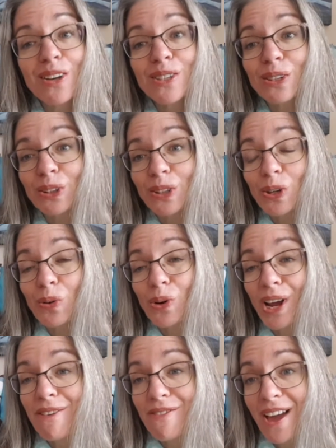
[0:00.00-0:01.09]
So look what
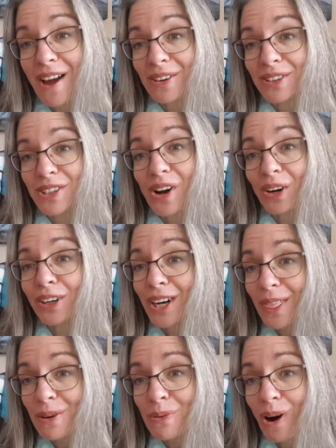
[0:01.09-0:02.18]
I found on
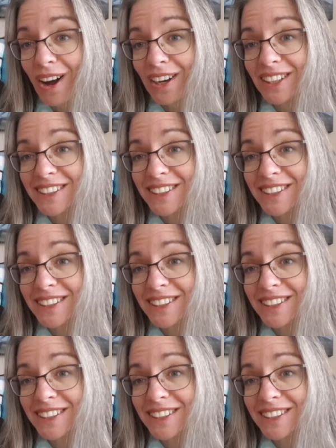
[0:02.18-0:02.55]
another walk.